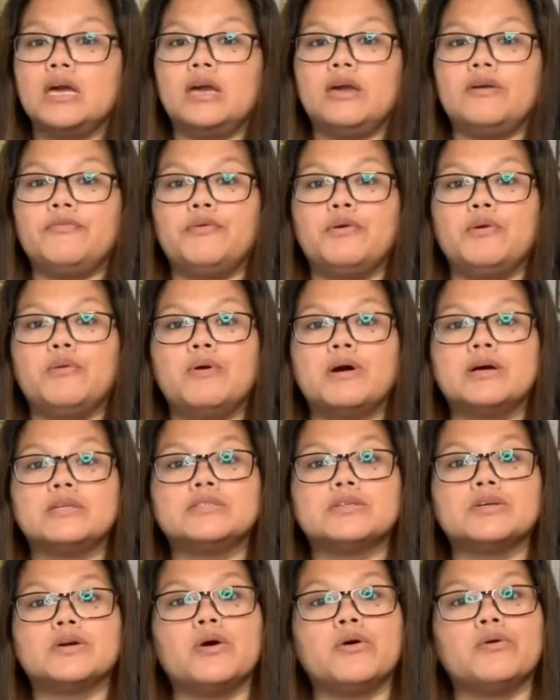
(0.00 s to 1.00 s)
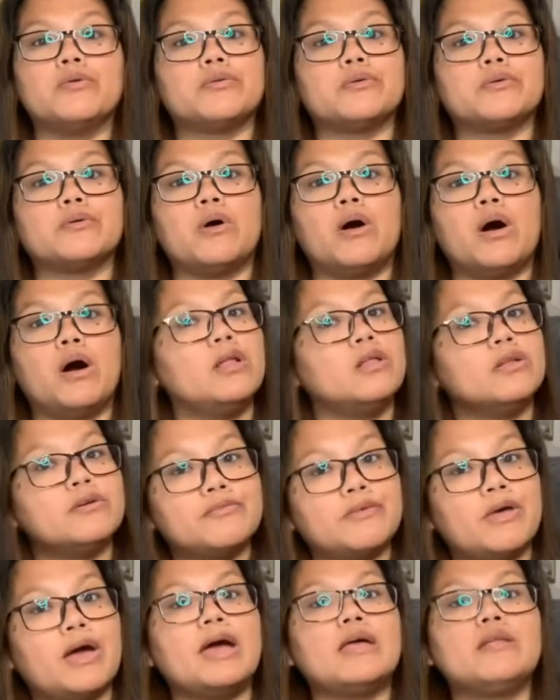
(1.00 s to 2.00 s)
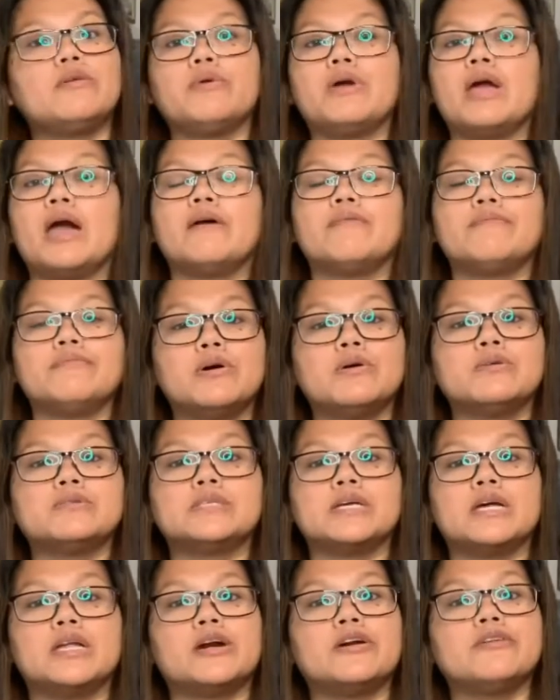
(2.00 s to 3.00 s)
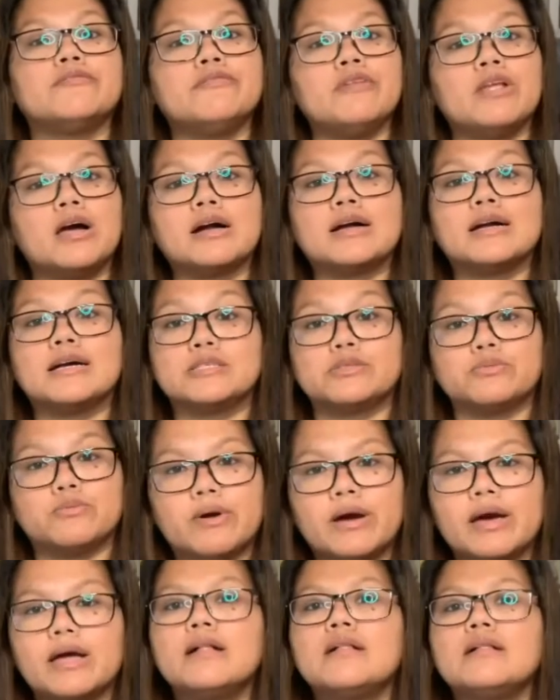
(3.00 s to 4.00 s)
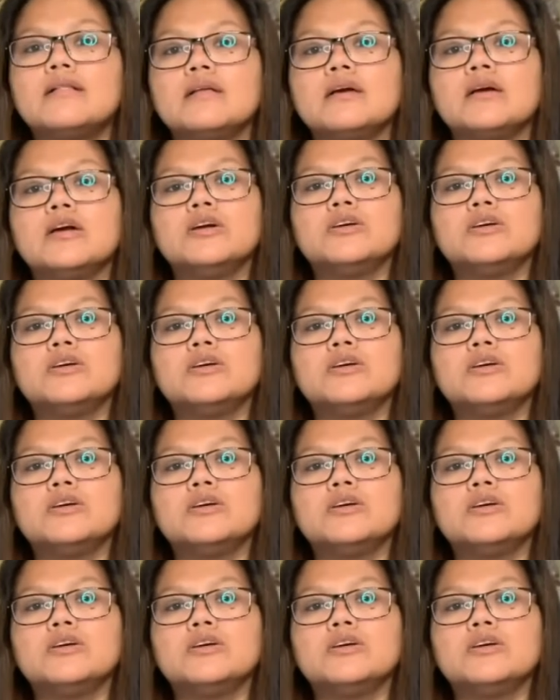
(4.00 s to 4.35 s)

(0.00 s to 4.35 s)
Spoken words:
If you want to go through all of that, we have those in our vlog as well.